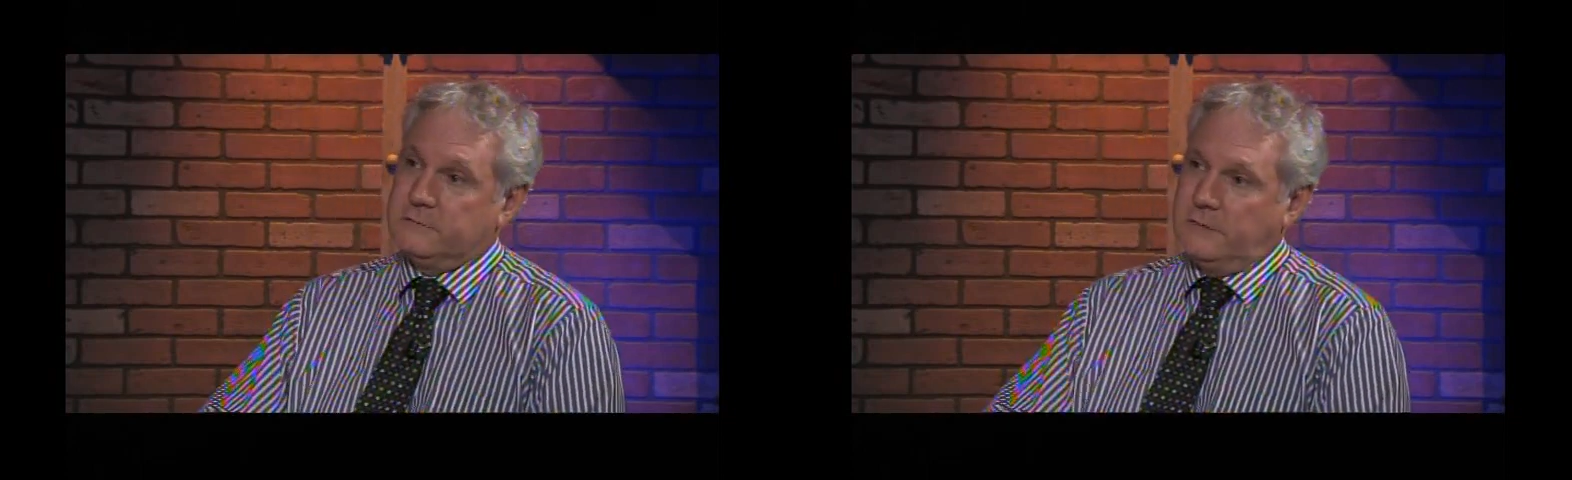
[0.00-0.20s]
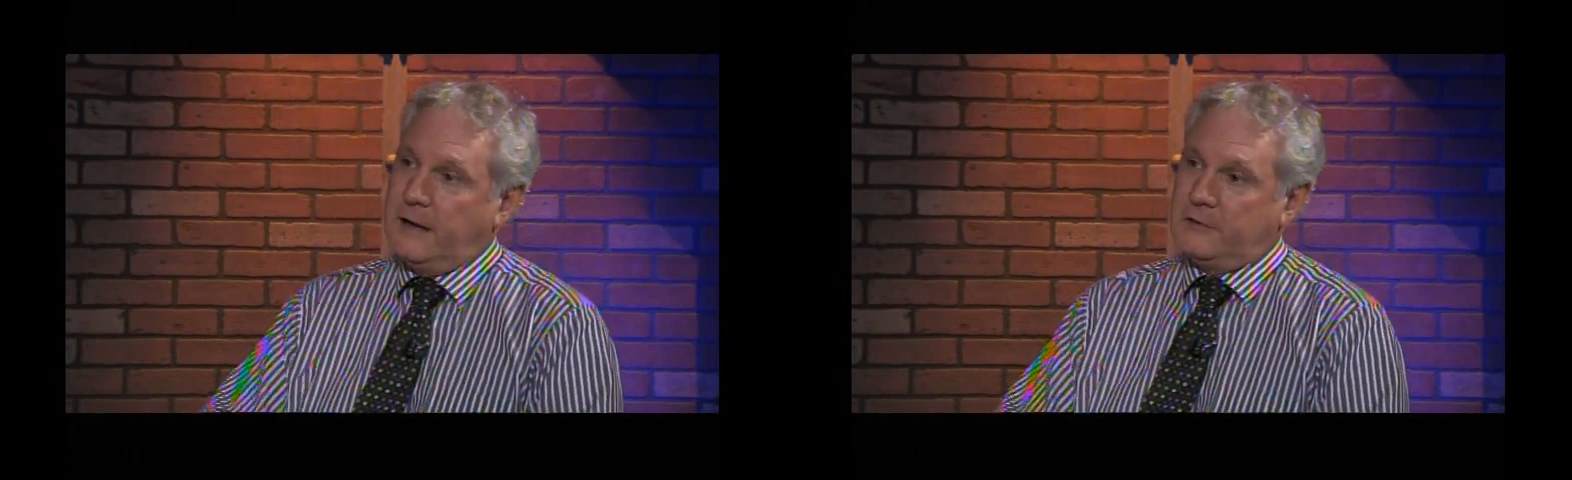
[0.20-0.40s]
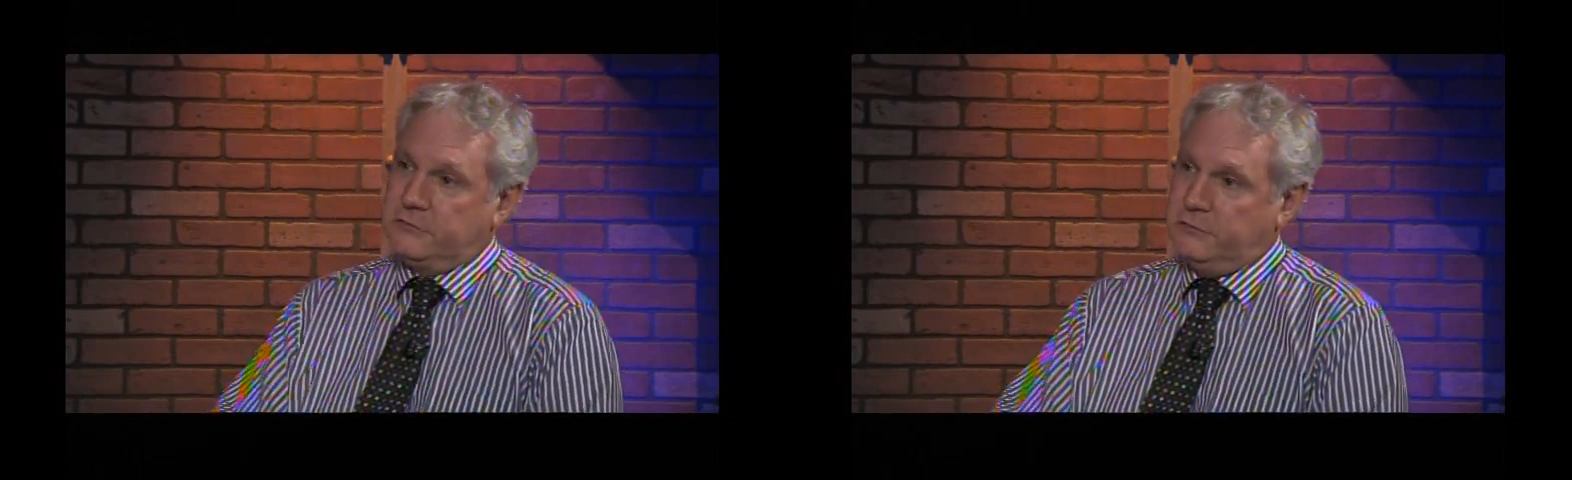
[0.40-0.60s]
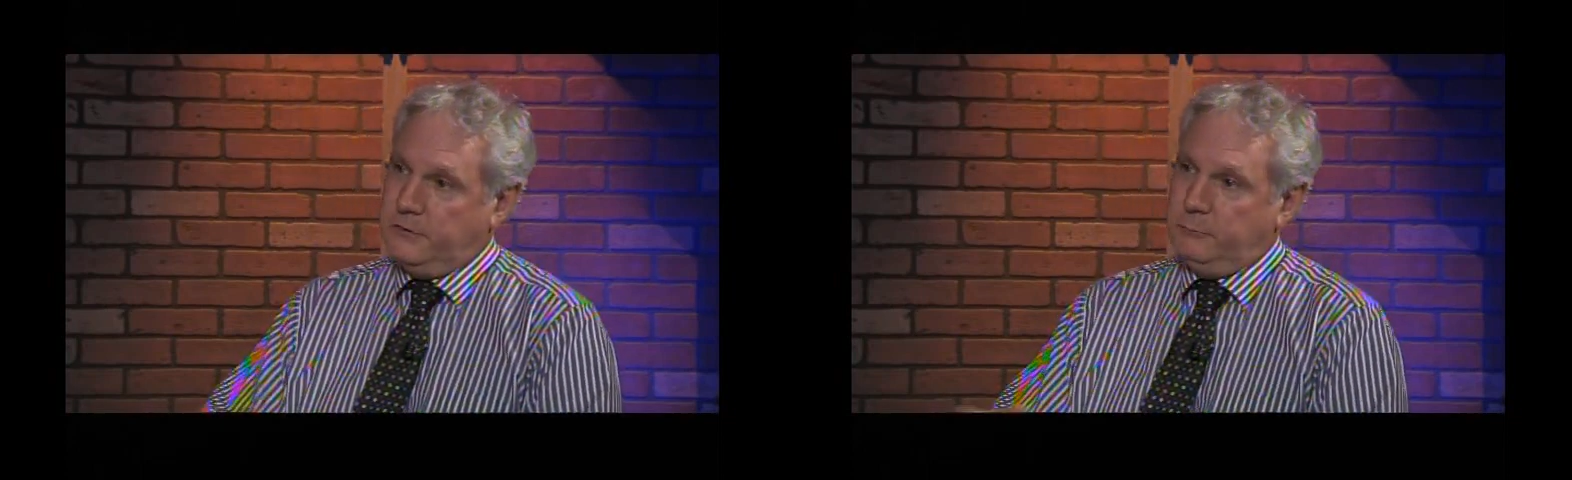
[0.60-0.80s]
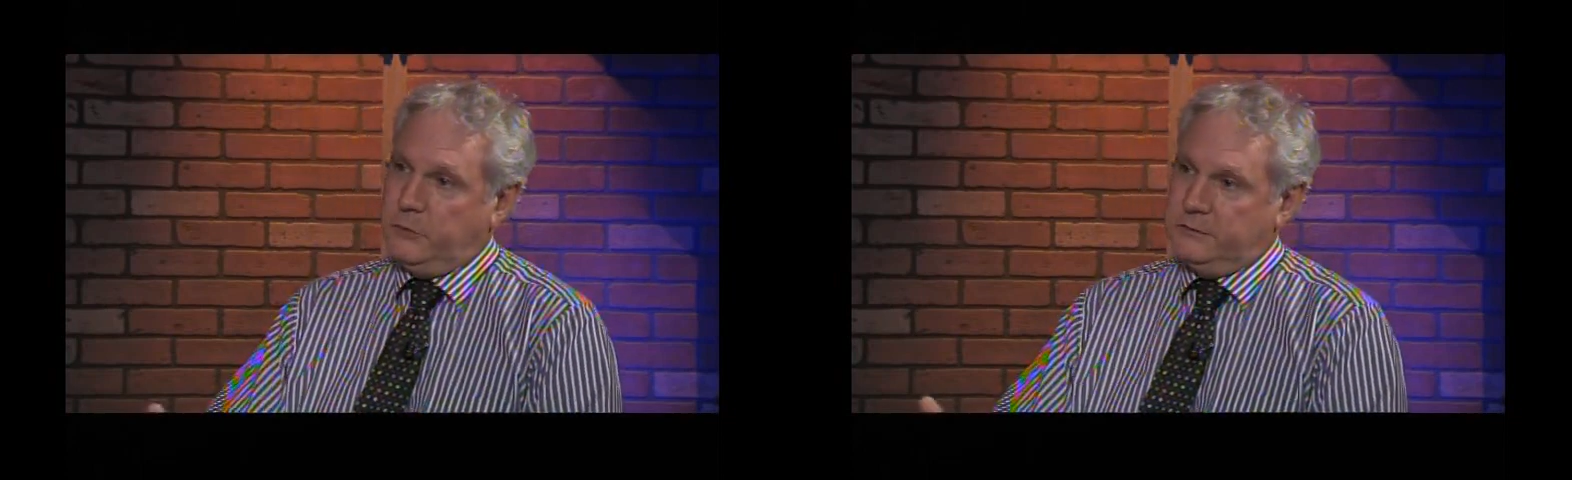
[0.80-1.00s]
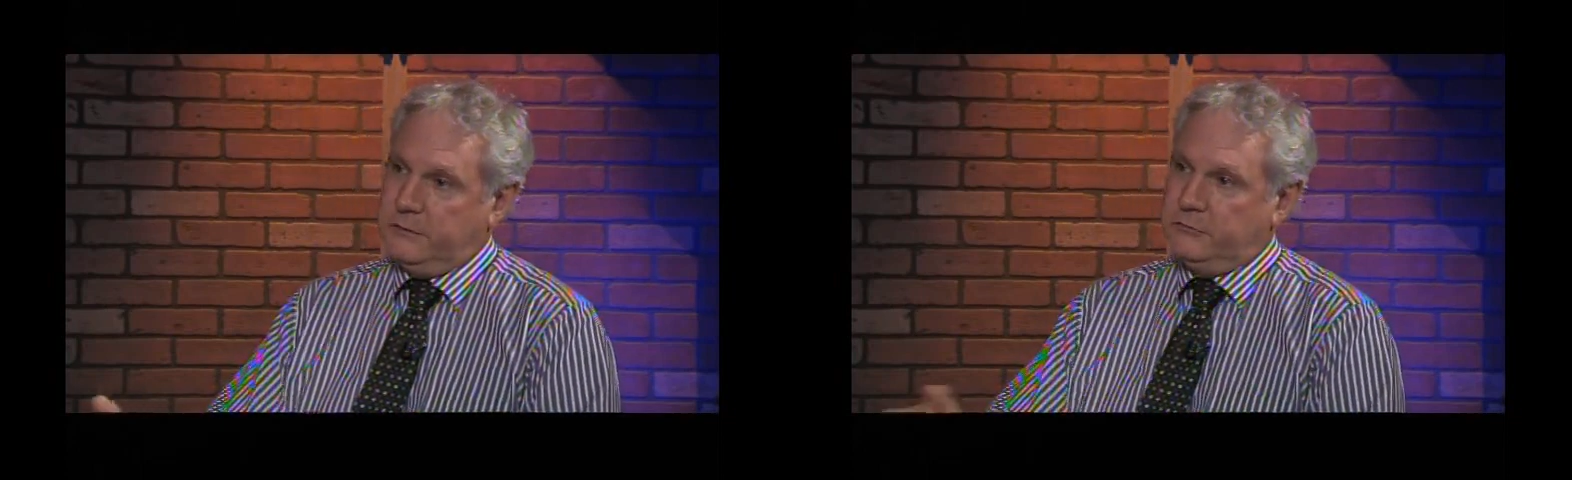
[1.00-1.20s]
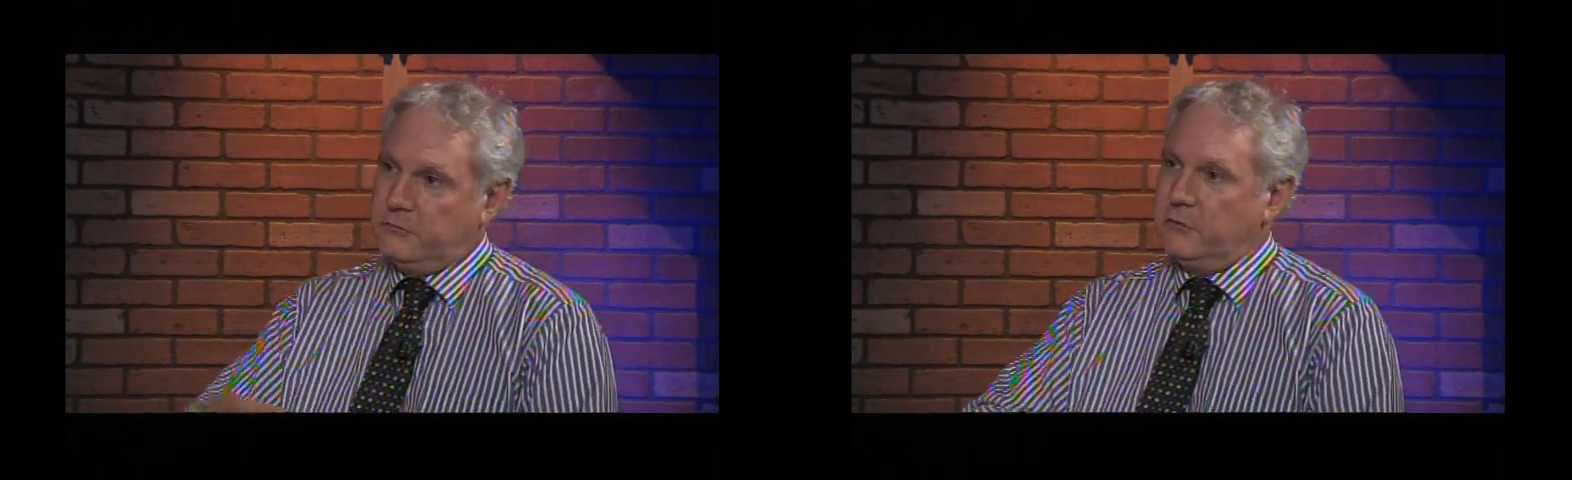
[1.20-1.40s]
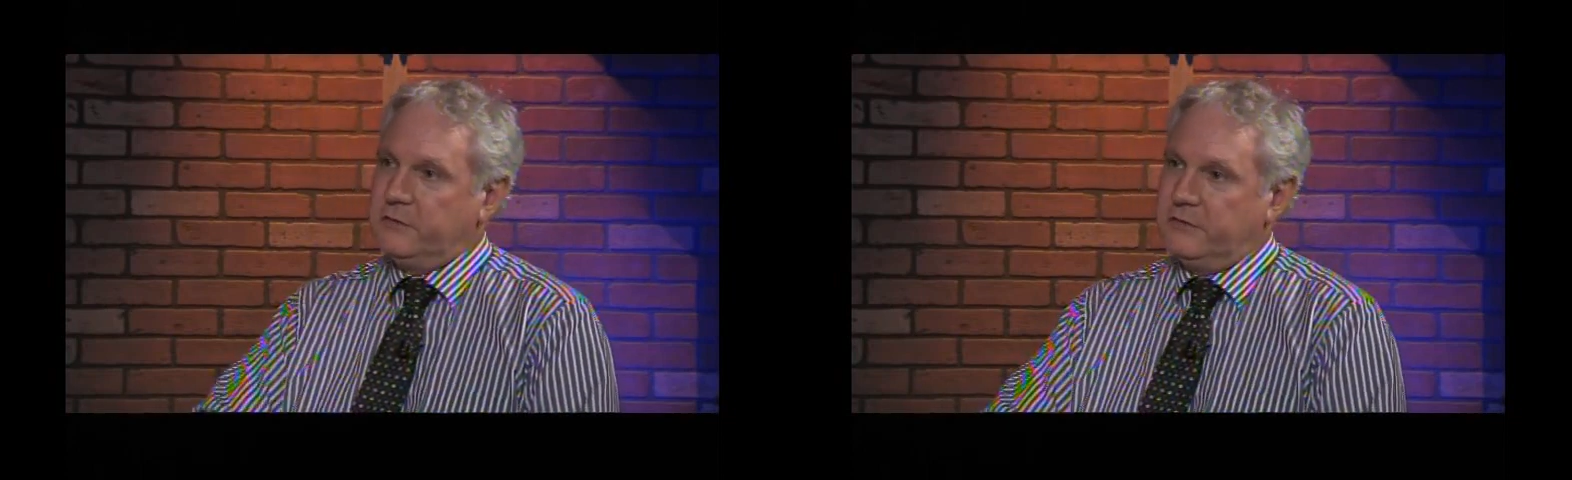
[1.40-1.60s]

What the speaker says: actually, but there's certain